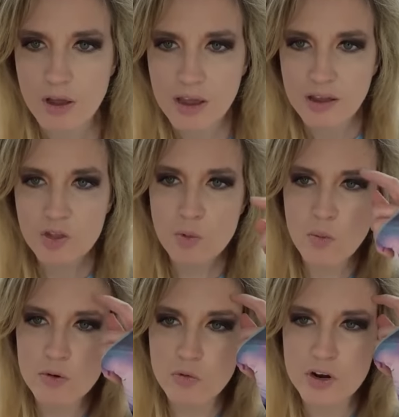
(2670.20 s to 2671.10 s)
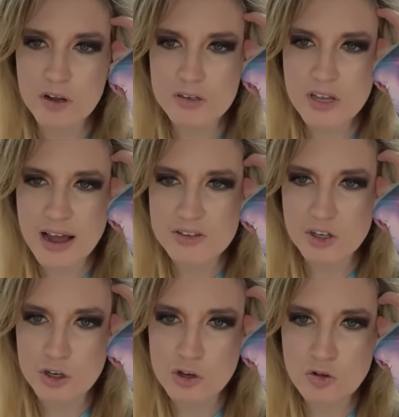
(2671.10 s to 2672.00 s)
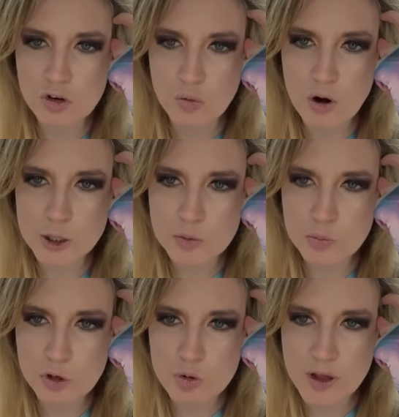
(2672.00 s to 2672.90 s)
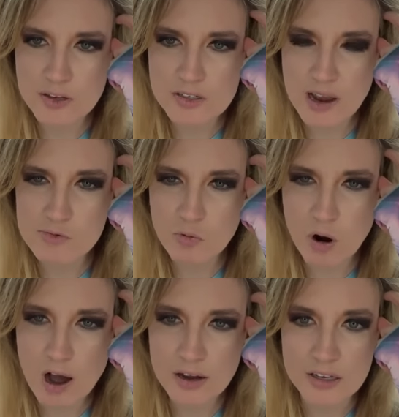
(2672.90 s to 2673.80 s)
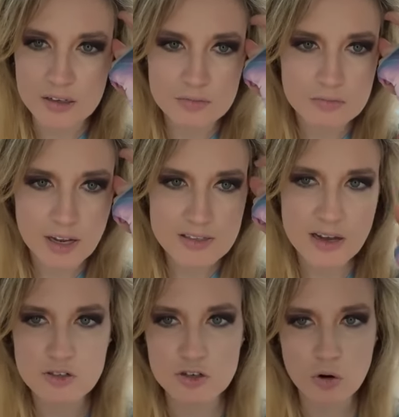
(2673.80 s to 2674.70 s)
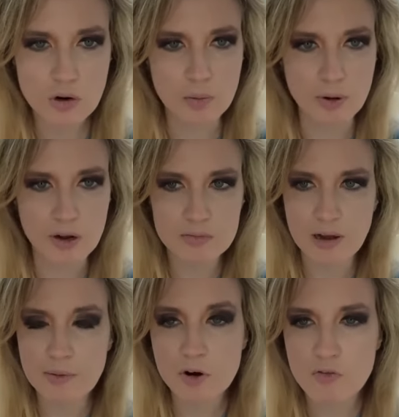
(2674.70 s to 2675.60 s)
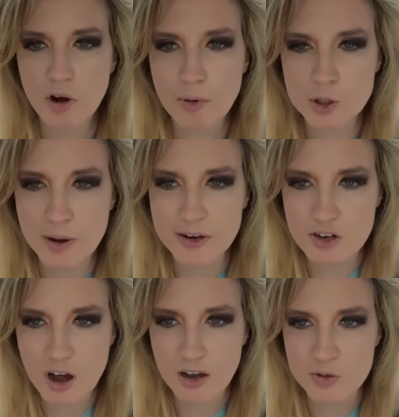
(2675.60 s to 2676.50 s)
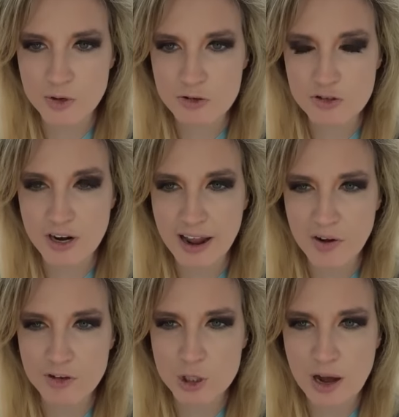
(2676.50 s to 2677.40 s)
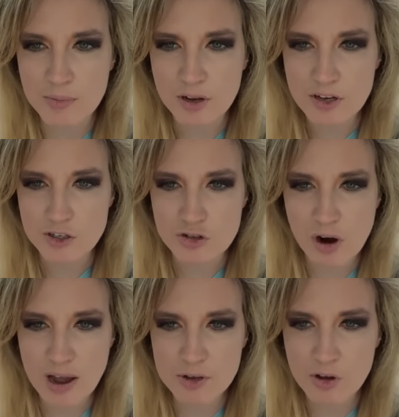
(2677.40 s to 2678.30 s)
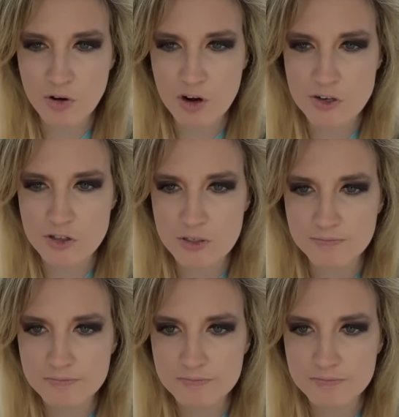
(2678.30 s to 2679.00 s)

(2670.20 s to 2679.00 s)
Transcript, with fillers: In the Moment Reels has a cute little Russian blue mix named Rocky. That sounds adorable. I don't know very much about dogs, but you did a heck of a job describing yours.